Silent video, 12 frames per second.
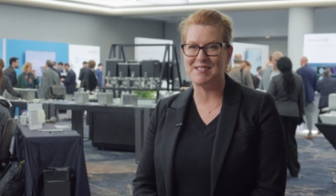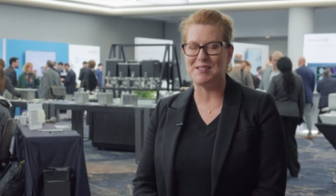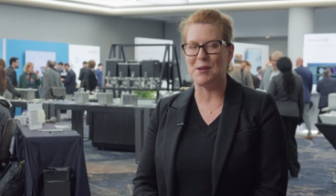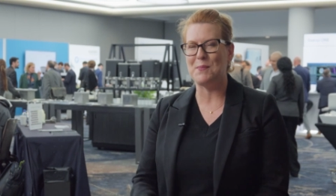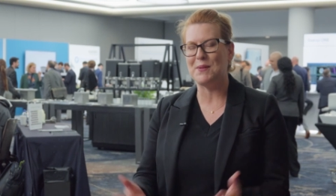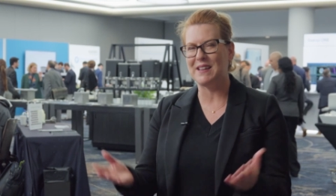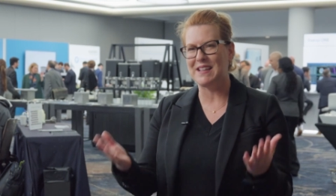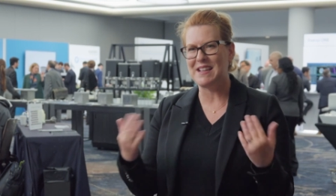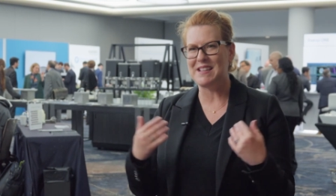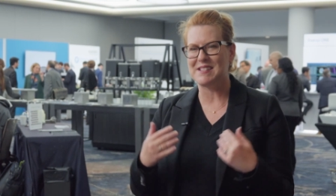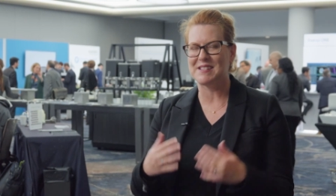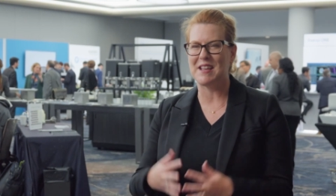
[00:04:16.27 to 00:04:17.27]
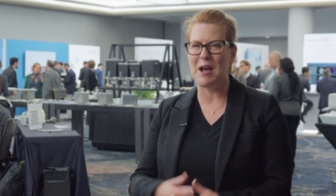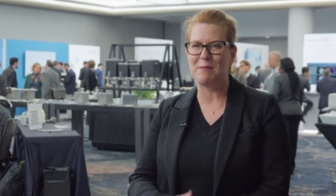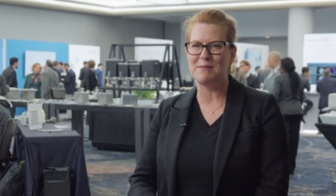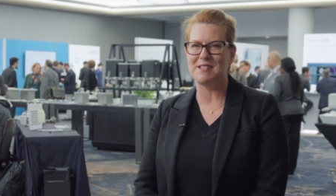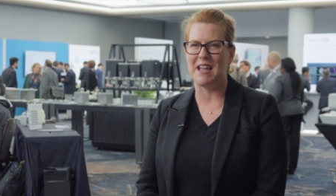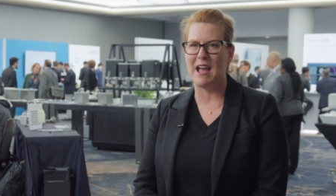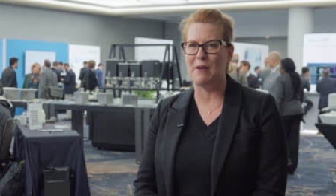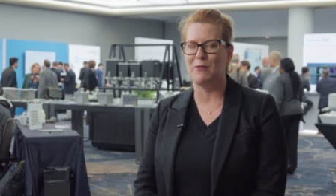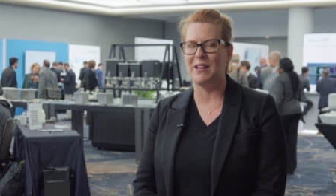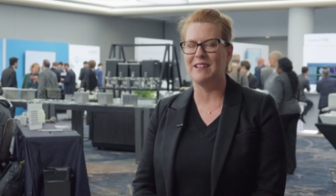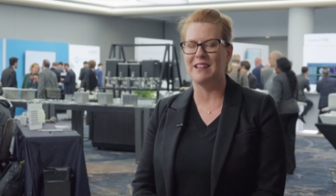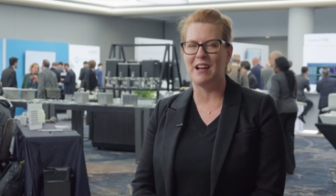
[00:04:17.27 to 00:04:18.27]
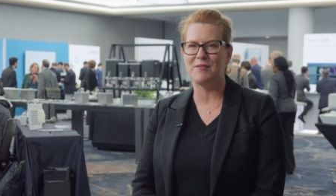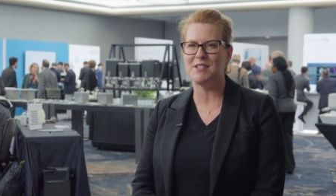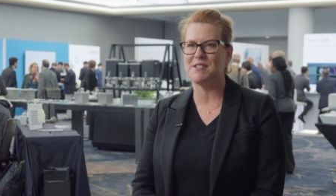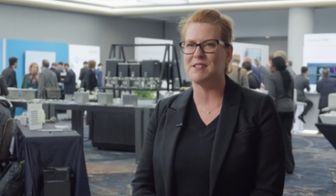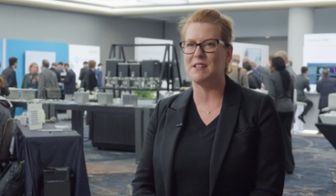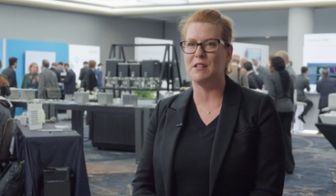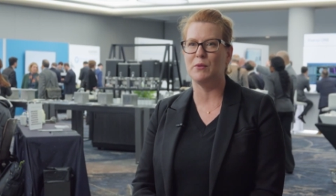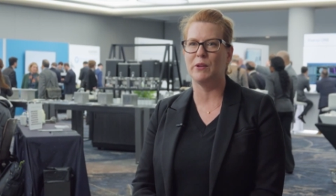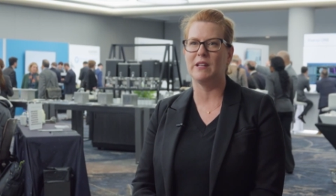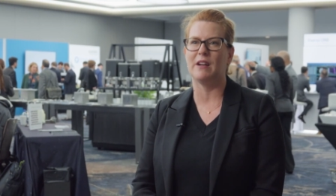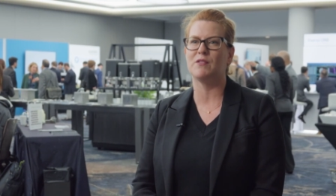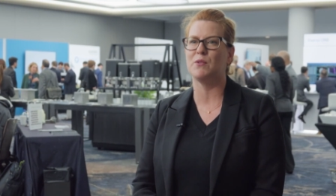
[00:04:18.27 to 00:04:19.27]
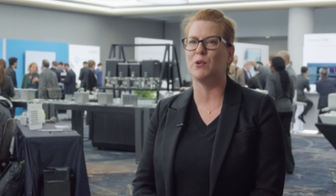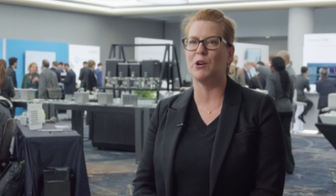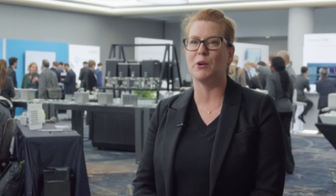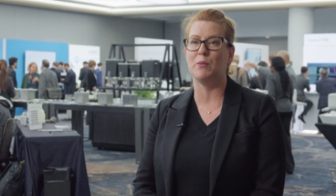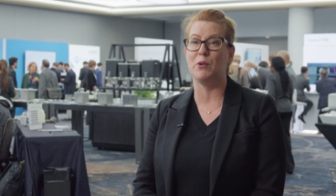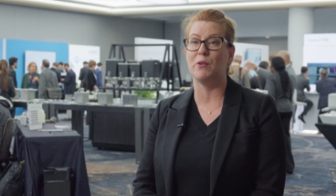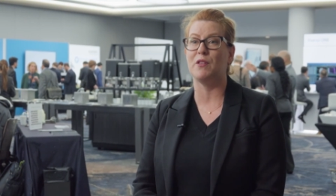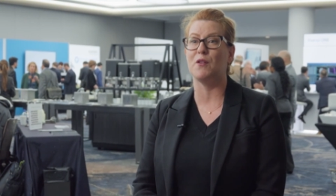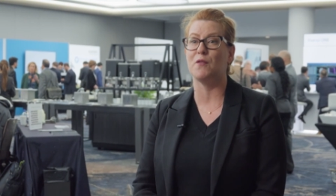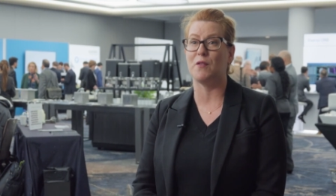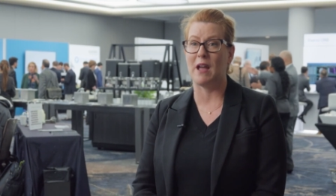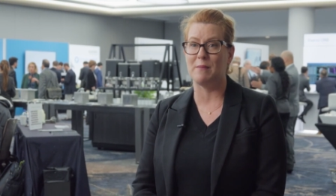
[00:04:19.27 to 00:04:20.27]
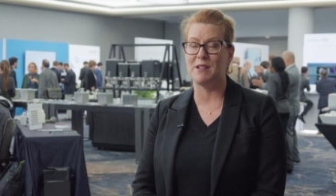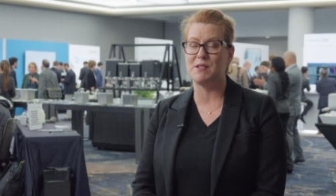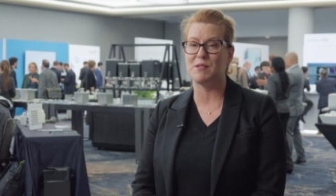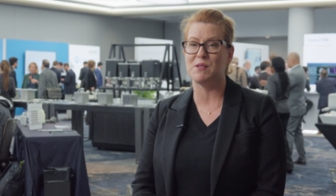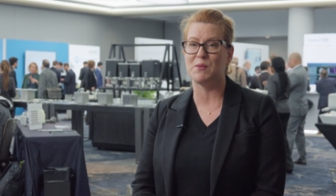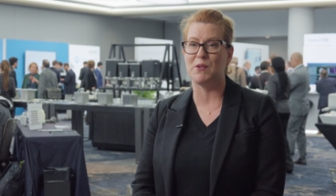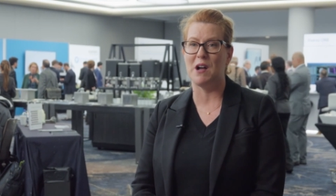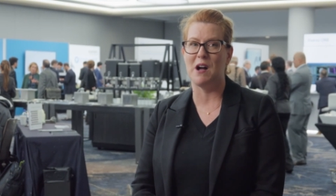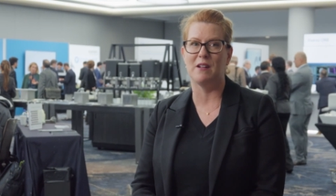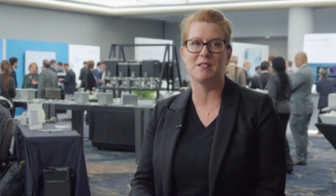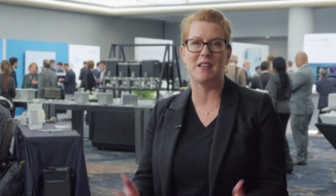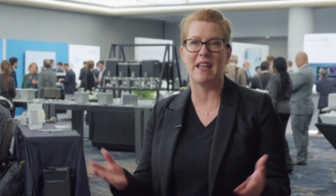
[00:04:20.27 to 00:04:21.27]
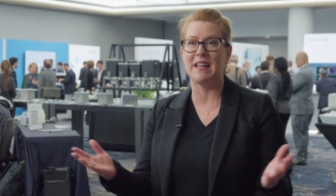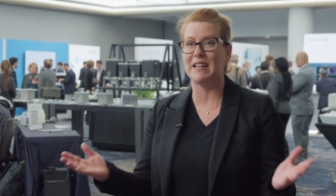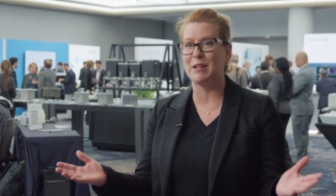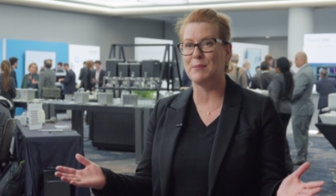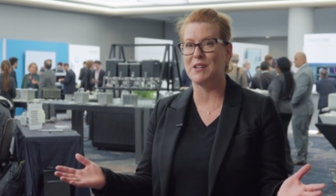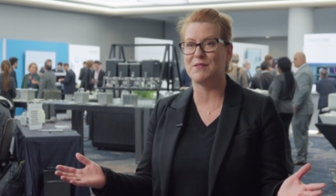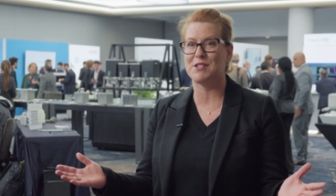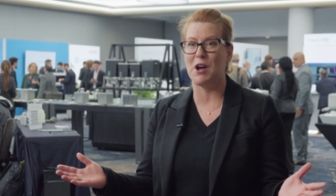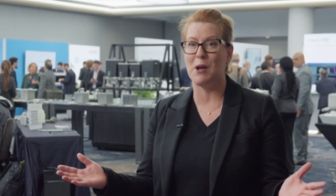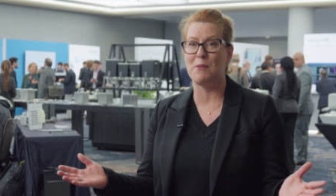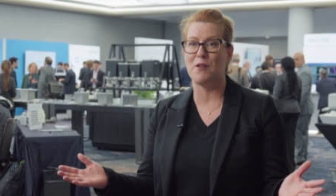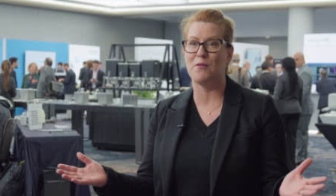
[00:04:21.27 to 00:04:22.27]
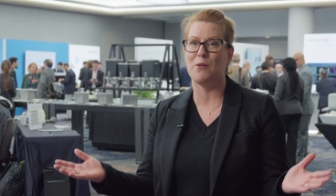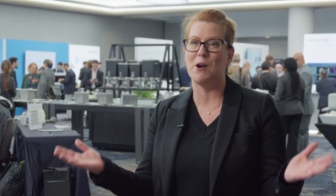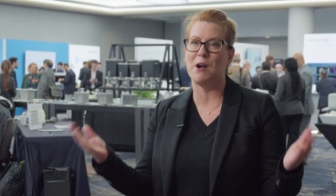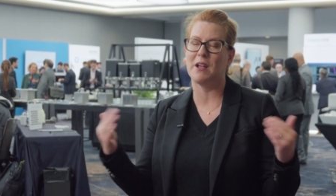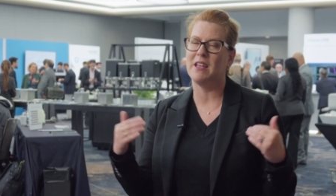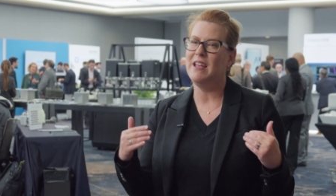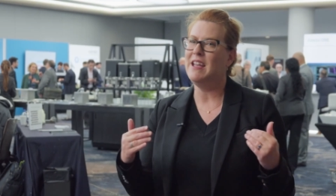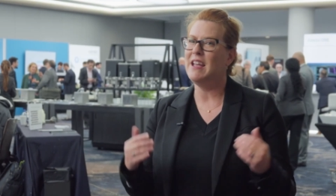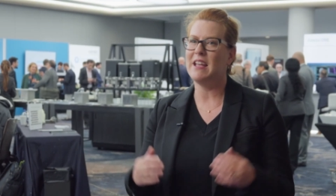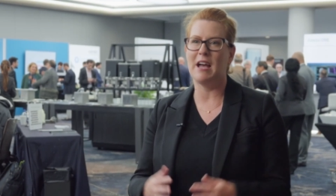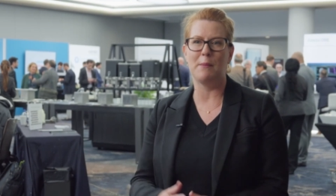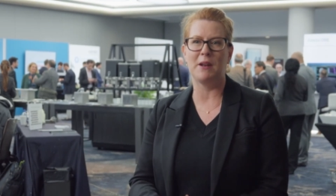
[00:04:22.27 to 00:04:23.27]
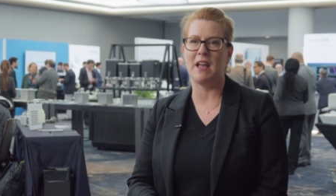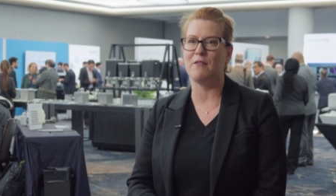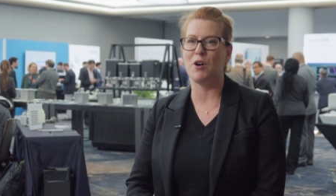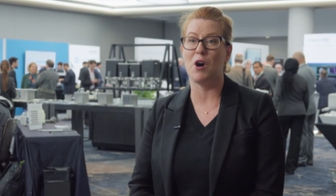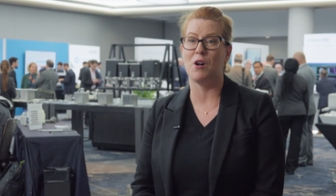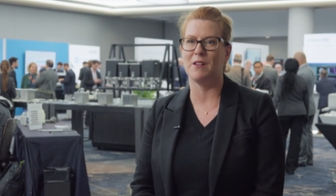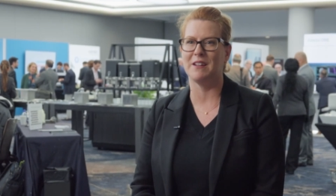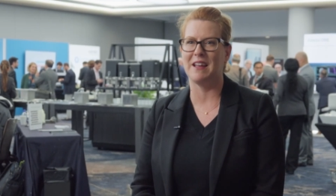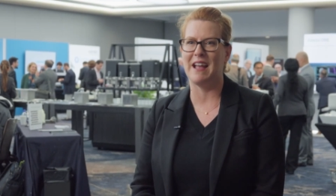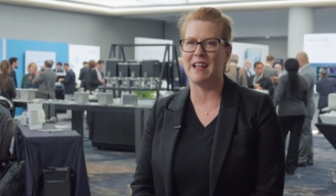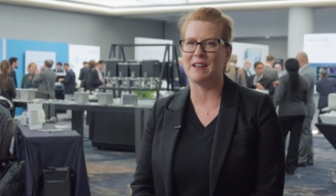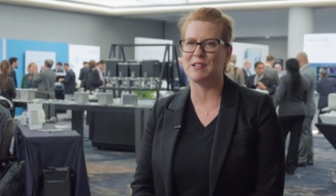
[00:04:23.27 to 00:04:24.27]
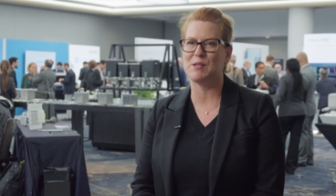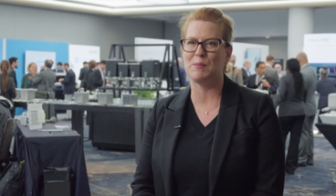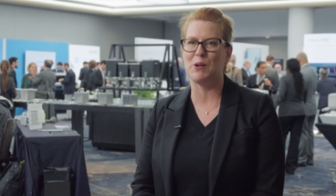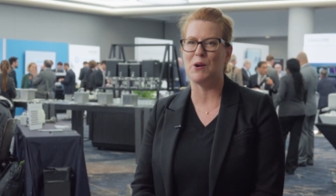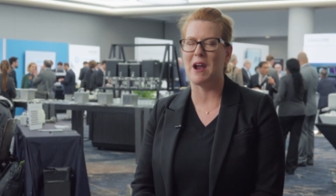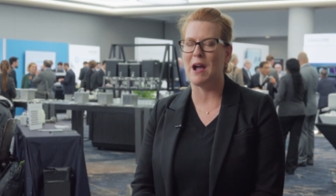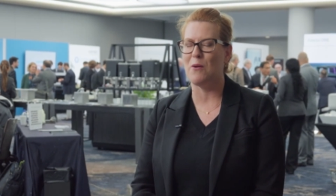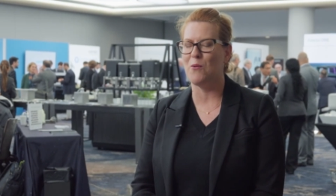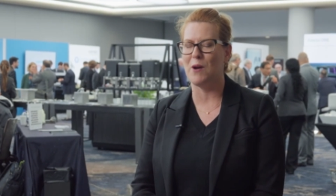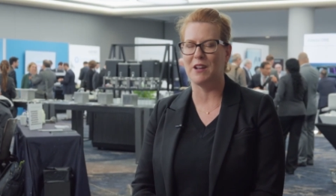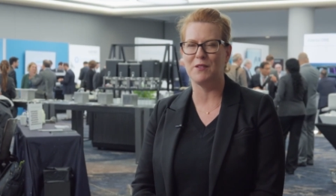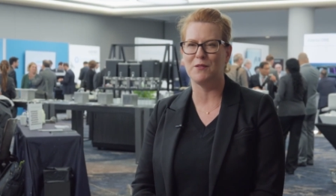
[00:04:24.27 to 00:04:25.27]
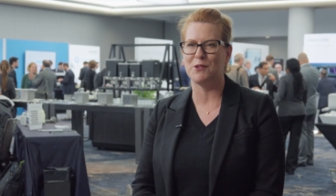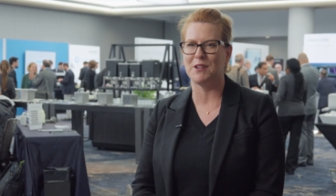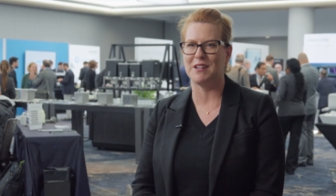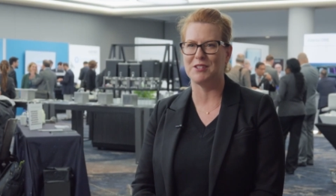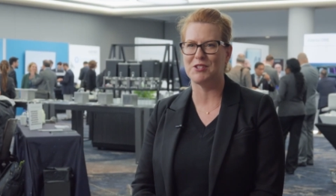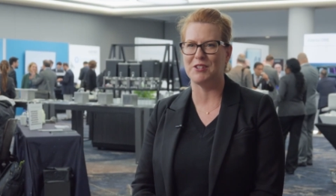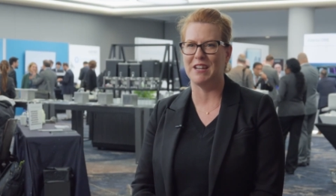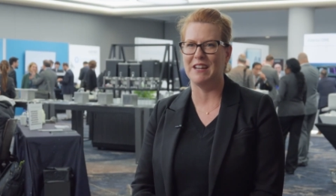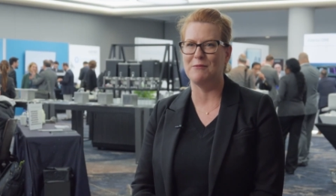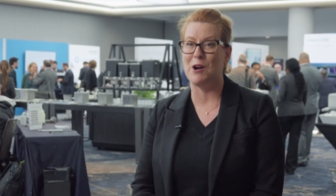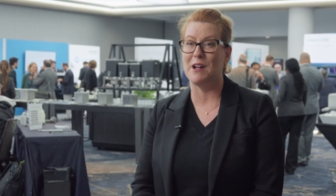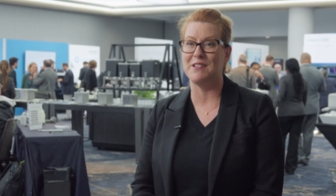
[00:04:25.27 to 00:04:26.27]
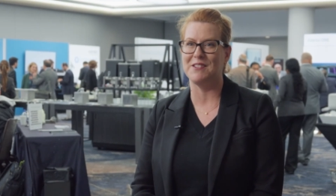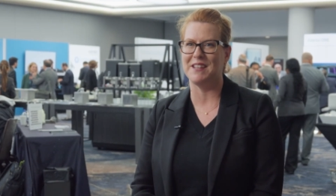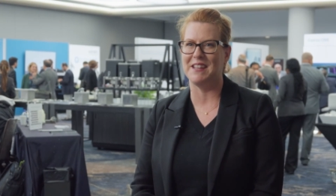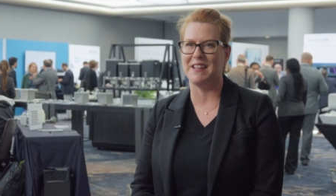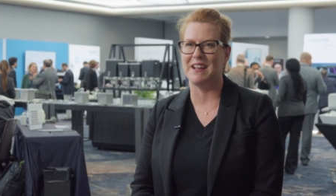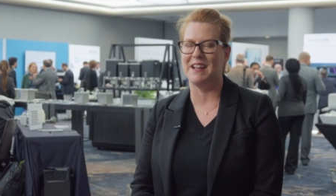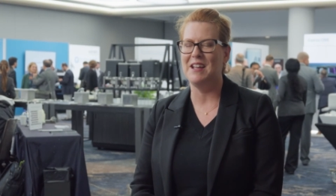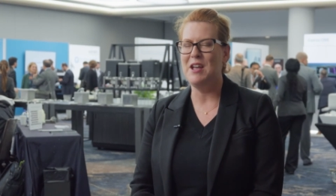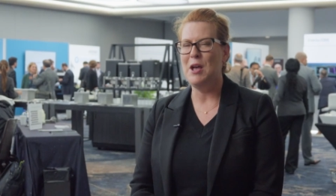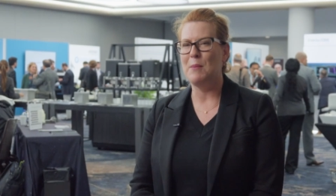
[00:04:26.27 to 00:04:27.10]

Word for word: So please come down. We'd love to see you. We'd love to welcome you with your families as well. Take a little bit of time off work, come and have a holiday and explore our wonderful country while you're here.